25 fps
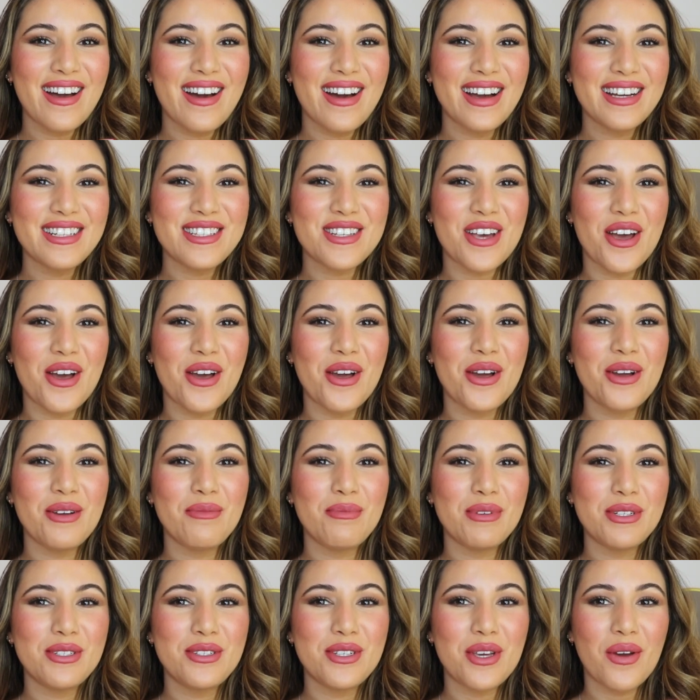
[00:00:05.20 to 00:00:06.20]
guys, I
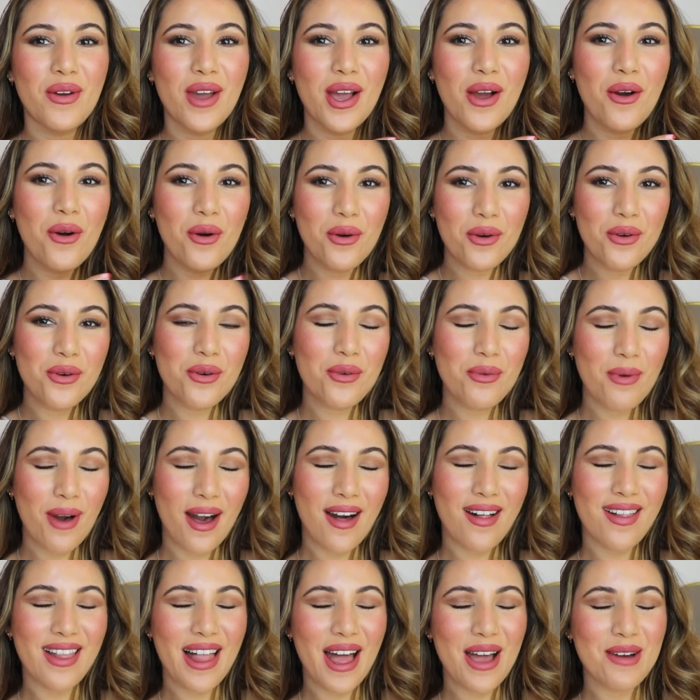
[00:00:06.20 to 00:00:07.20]
hope you're doing all
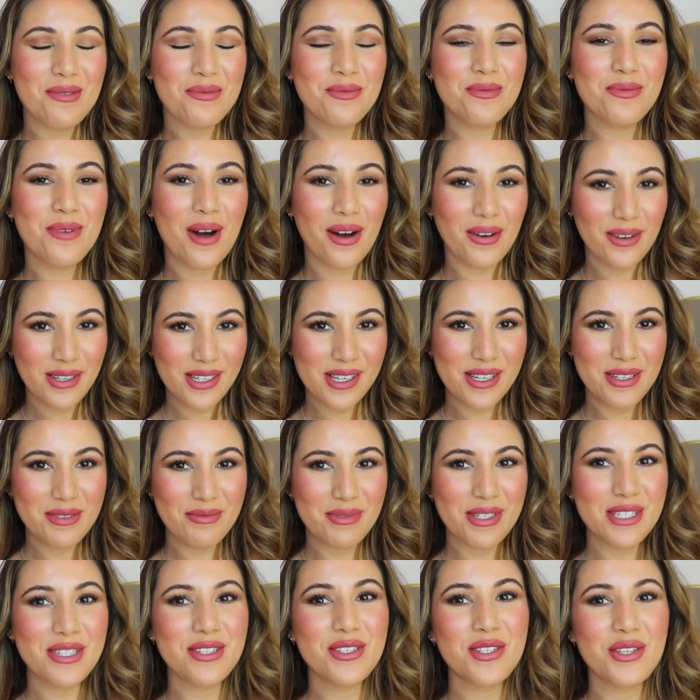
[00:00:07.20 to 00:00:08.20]
well and
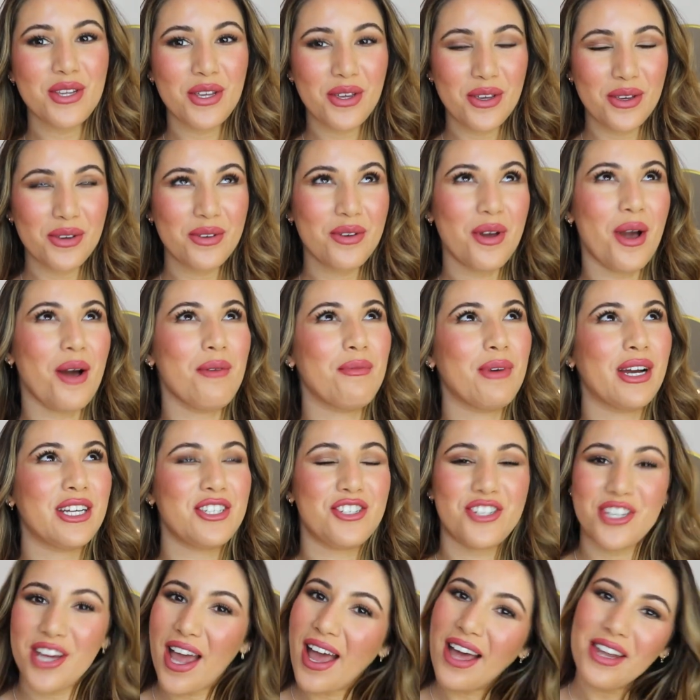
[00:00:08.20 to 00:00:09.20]
welcome to my
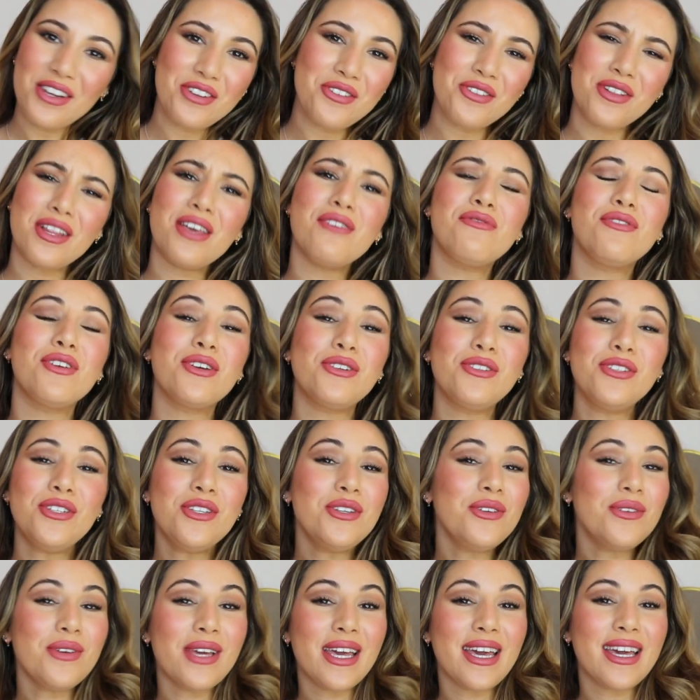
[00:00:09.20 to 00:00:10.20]
channel. If you're
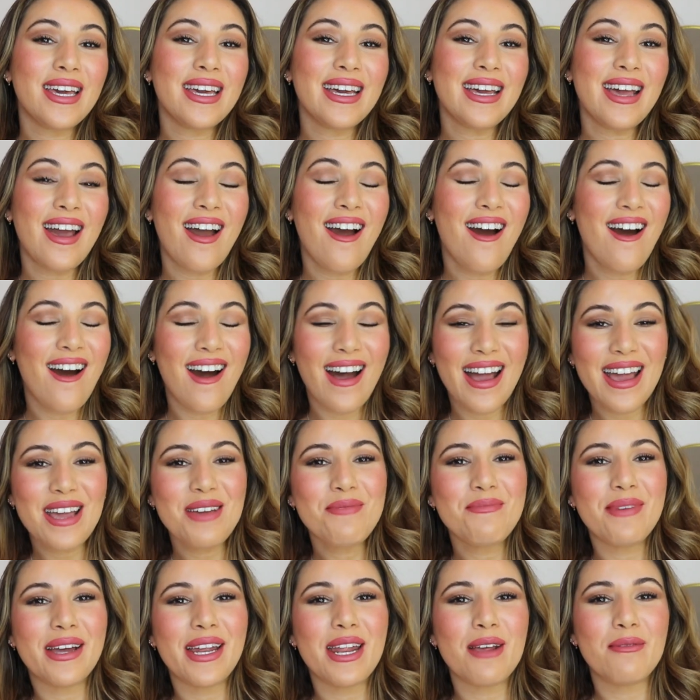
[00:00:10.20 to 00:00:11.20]
new here,
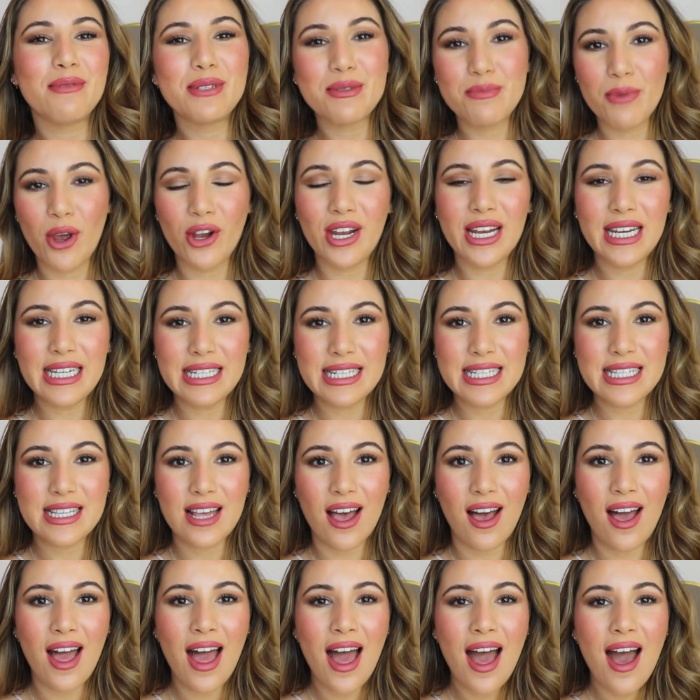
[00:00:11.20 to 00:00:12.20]
hi, my name is Mona
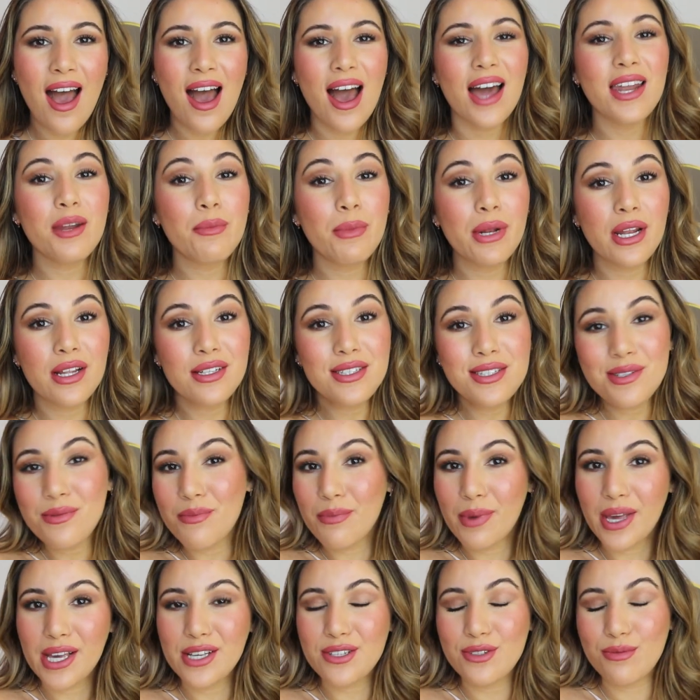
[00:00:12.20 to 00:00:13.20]
Lisa and I'm a
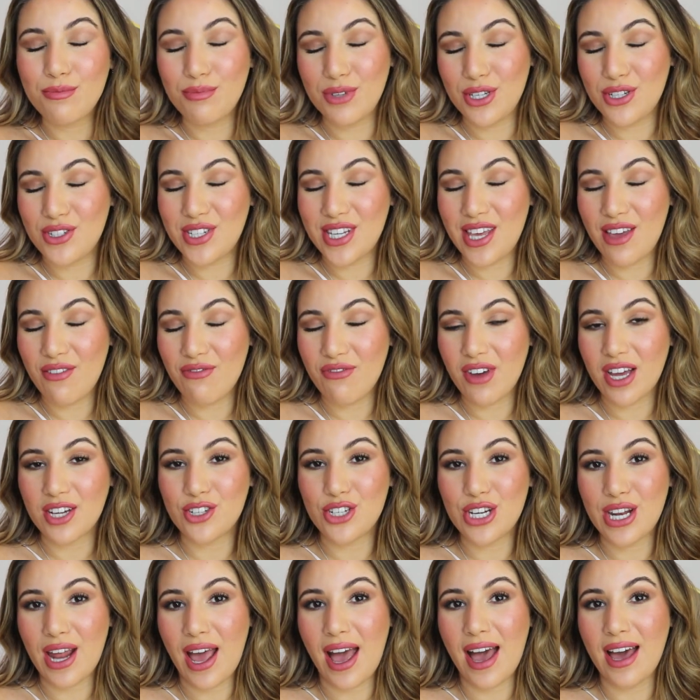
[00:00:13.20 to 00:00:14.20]
London-based beauty,
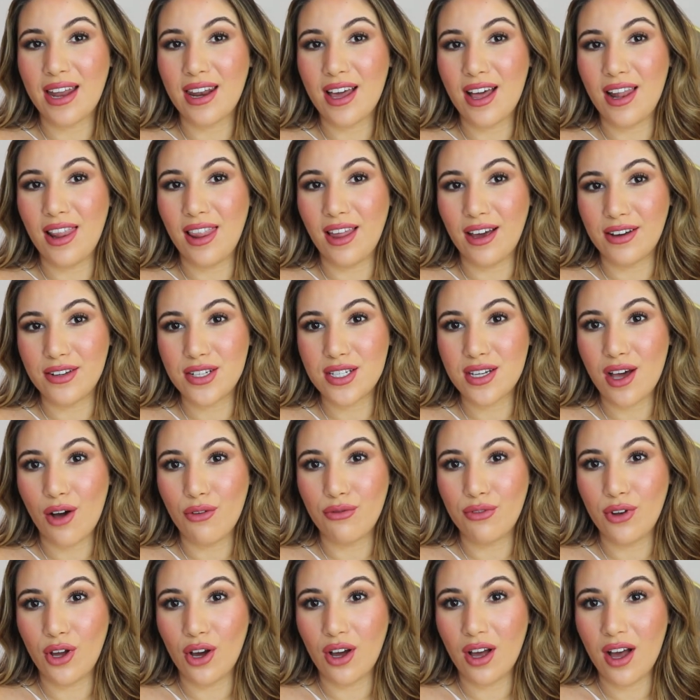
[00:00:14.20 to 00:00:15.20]
fashion and
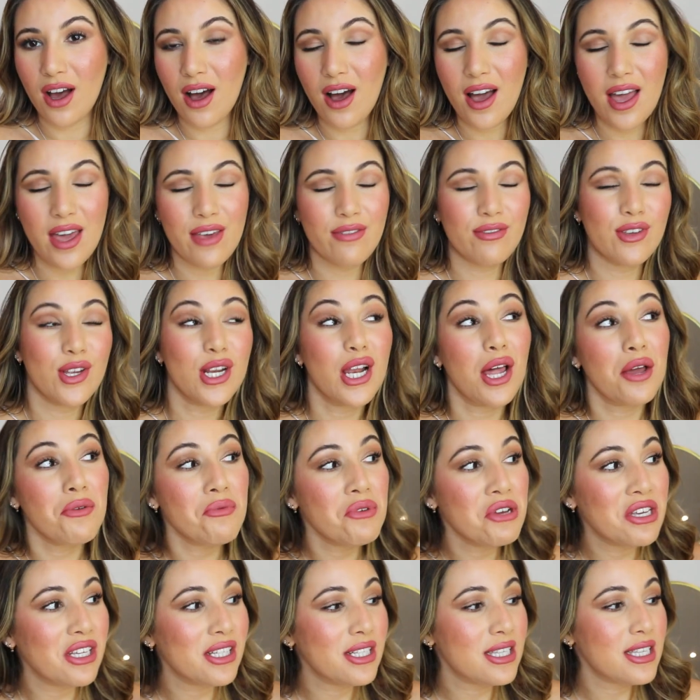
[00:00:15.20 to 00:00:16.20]
lifestyle vlogger. If you
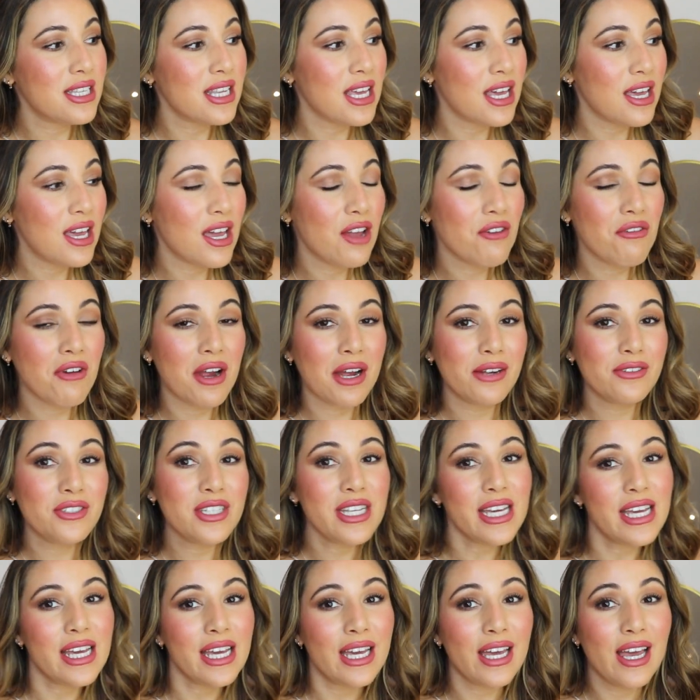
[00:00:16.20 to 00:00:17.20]
like what you see
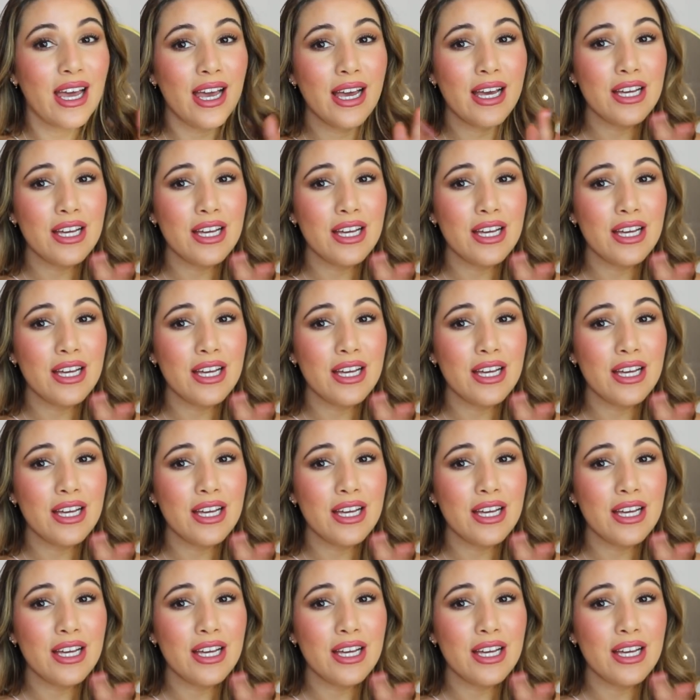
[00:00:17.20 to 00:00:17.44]
around here,